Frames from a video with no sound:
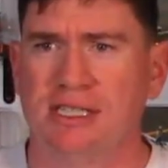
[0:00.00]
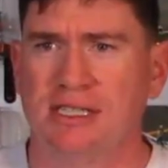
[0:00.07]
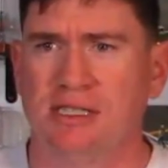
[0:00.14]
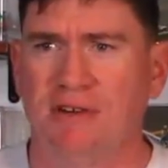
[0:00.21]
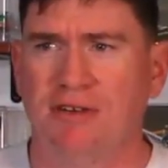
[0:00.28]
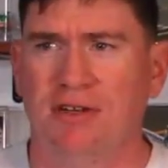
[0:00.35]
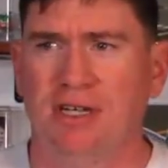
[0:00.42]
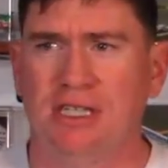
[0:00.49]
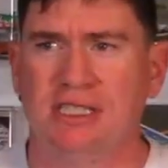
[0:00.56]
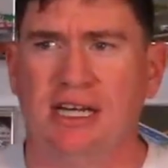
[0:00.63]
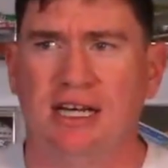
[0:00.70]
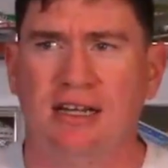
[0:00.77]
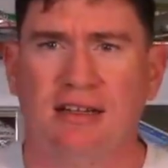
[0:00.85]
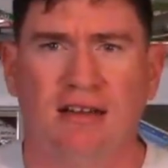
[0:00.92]
It's very
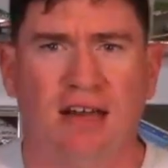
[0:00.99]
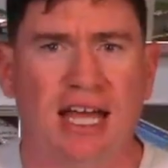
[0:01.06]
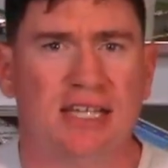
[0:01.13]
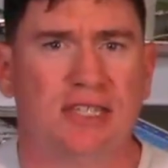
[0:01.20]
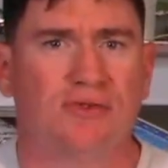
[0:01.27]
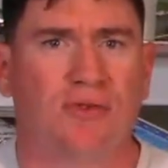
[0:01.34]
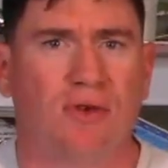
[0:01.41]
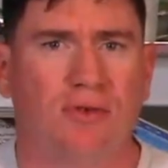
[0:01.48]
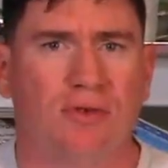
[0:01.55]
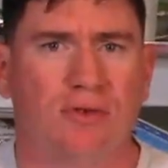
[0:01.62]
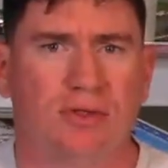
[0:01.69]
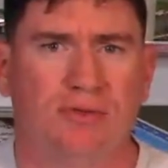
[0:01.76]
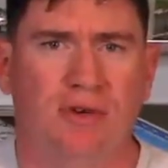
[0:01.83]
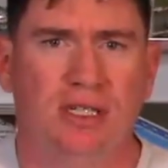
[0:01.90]
exciting. The last road
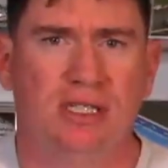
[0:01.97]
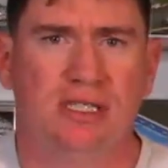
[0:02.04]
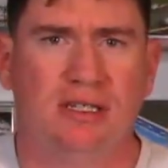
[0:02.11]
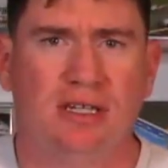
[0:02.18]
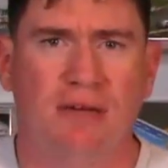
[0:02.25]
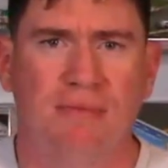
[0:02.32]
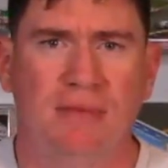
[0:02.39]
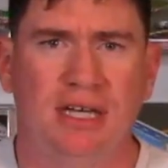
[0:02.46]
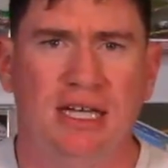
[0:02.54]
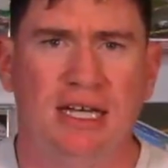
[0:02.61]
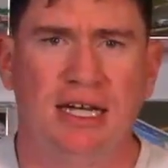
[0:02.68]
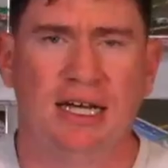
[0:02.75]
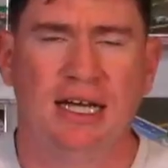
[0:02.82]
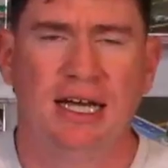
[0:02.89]
course race to come
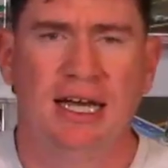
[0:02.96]
in